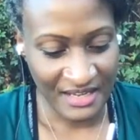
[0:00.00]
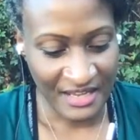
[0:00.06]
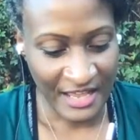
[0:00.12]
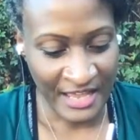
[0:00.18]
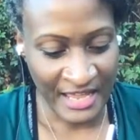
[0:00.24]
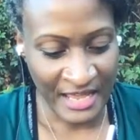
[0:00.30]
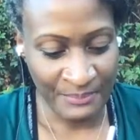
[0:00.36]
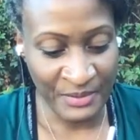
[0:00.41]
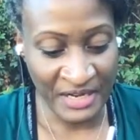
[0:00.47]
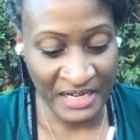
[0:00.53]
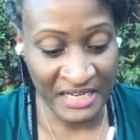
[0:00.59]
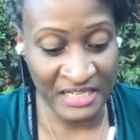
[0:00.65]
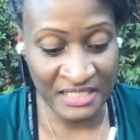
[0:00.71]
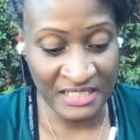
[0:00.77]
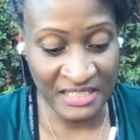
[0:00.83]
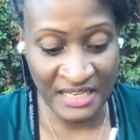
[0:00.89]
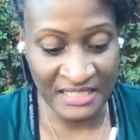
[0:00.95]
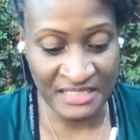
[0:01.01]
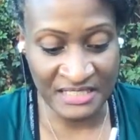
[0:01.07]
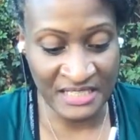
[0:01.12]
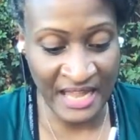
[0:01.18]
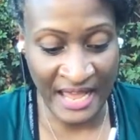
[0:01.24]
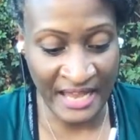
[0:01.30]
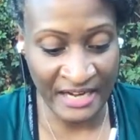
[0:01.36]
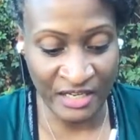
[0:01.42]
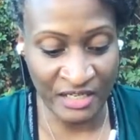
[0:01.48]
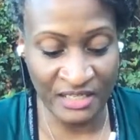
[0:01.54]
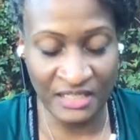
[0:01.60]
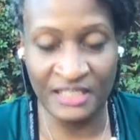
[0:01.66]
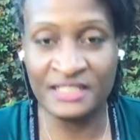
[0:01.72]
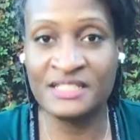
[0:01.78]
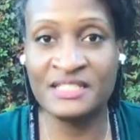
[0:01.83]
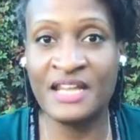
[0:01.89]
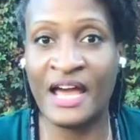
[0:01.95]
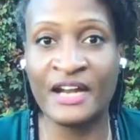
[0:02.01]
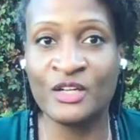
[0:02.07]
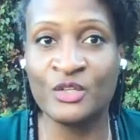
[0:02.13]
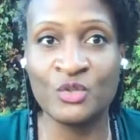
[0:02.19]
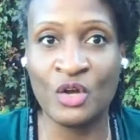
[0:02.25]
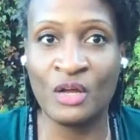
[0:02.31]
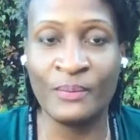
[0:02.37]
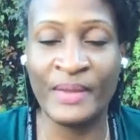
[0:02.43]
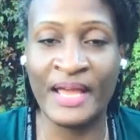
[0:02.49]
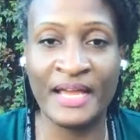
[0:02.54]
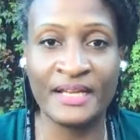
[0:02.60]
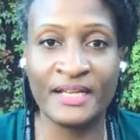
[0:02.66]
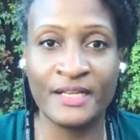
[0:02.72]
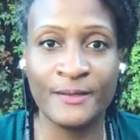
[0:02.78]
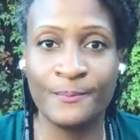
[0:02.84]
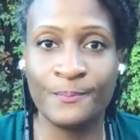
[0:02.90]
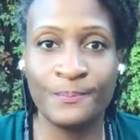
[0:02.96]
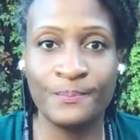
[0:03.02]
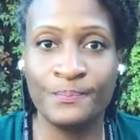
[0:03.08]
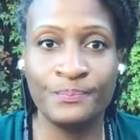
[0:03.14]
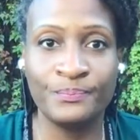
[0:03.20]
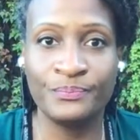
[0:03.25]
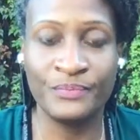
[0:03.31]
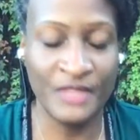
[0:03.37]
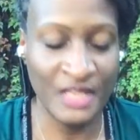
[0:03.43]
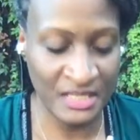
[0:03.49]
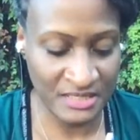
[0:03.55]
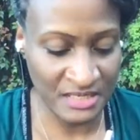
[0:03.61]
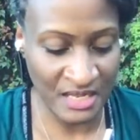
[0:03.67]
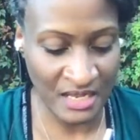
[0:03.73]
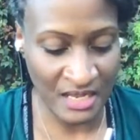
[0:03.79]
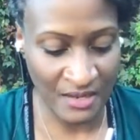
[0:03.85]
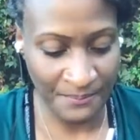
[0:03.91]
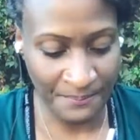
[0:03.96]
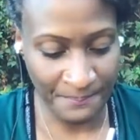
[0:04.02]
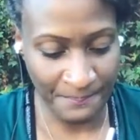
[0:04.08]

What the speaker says: but it's not a drawback. It's not.